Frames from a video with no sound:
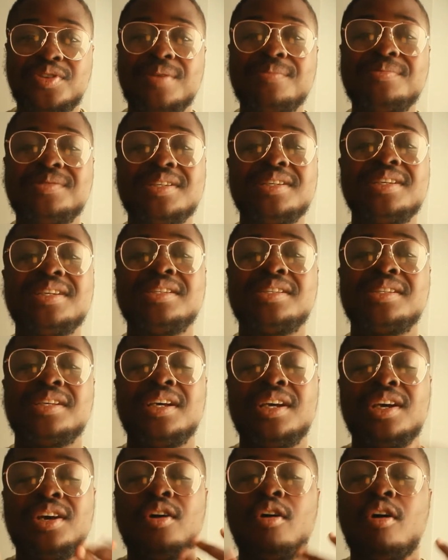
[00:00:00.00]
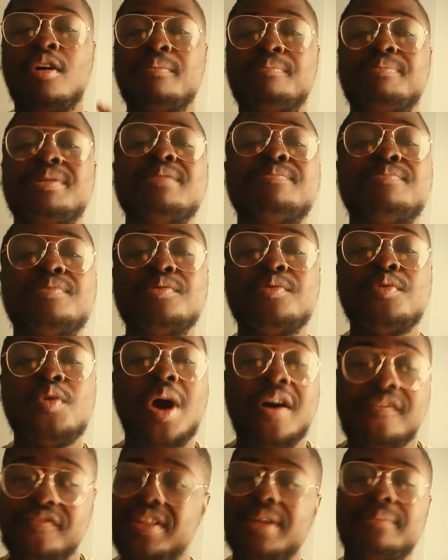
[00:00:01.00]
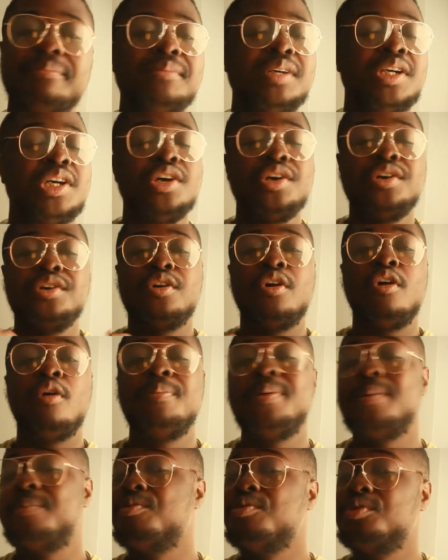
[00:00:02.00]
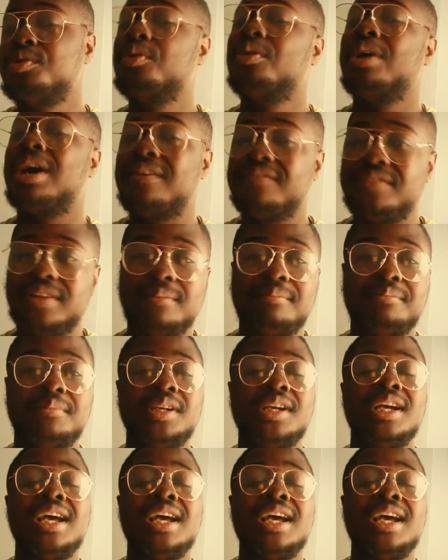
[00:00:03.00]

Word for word: tram tickets on people who have them or people who don't have them.